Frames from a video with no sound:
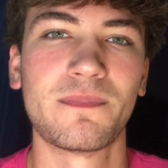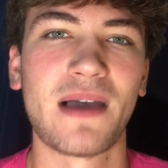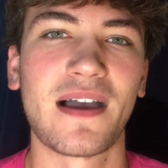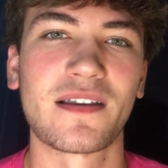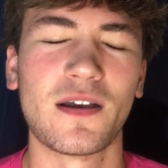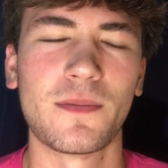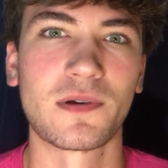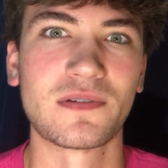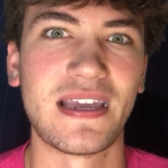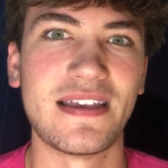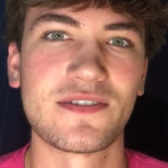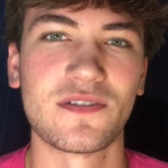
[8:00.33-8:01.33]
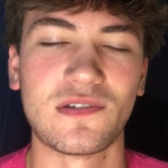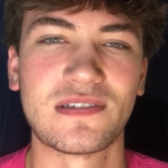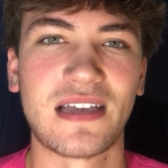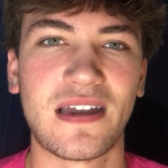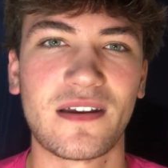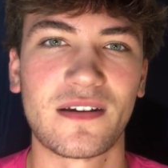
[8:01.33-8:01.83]
backup, rotational
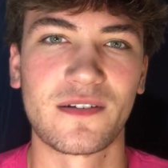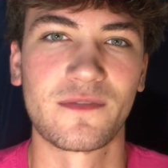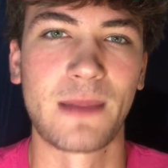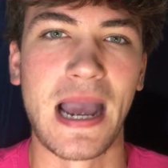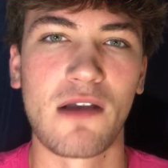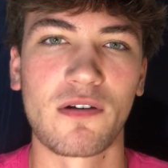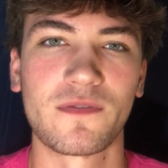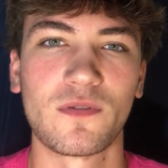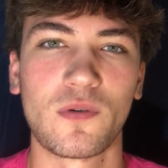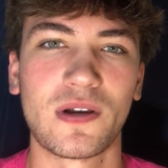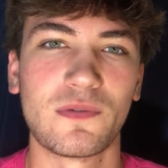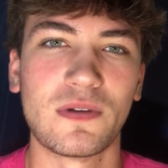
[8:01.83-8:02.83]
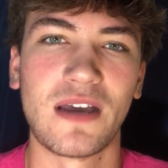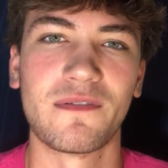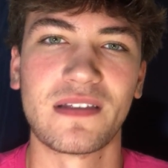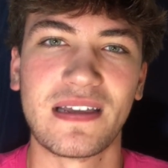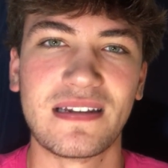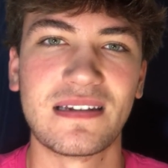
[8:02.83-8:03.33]
center, power forward,
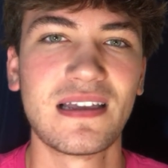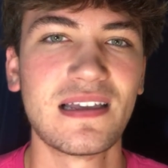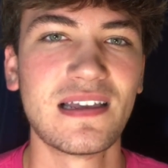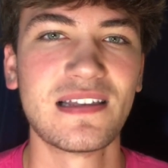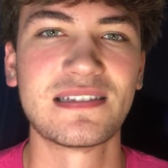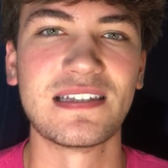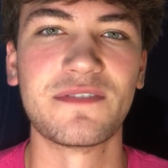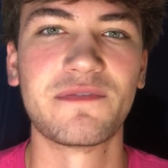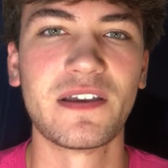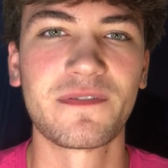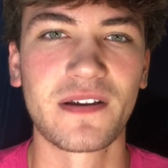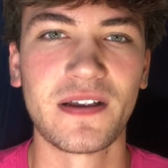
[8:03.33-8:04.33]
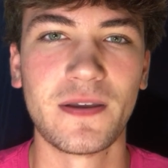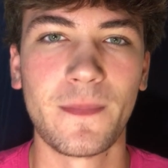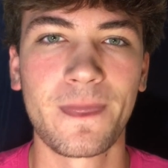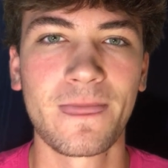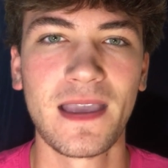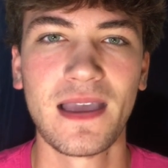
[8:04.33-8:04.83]
whatever they see fit for
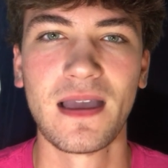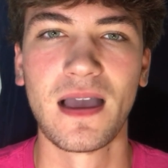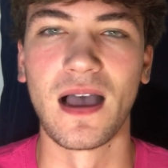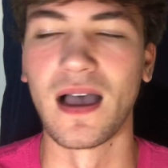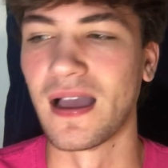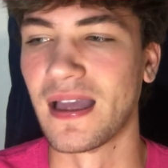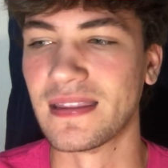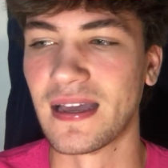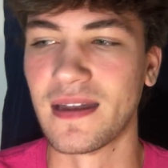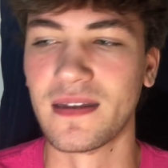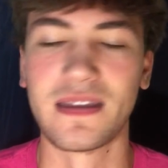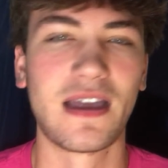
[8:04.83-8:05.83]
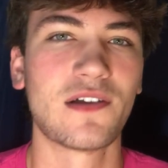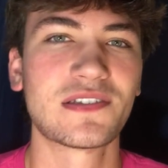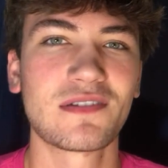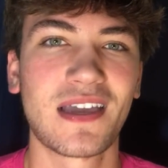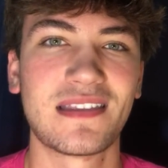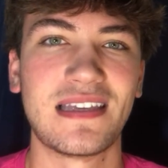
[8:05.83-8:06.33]
him. And then they
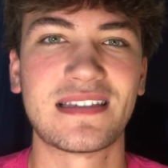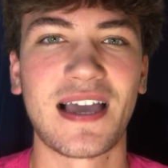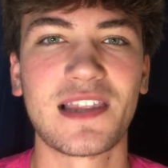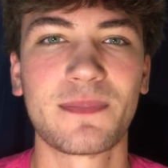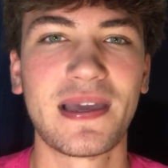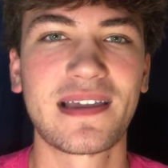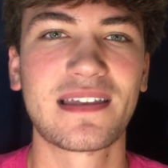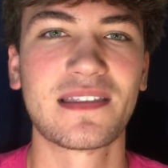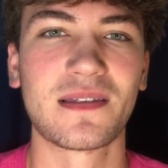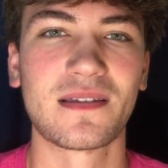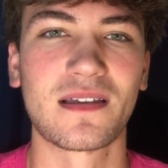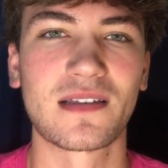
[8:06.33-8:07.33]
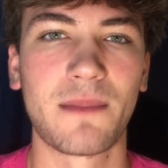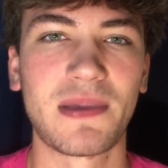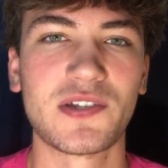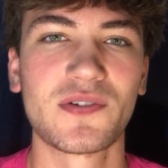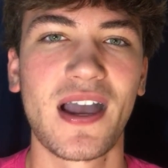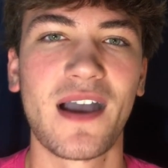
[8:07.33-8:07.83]
also get the 10th pick in the
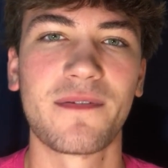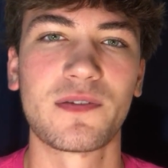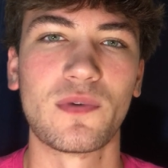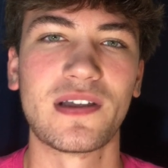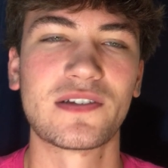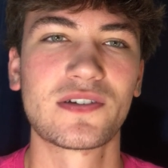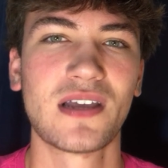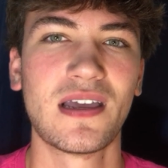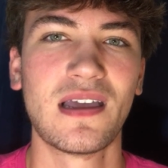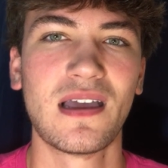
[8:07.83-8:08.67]
coming draft, which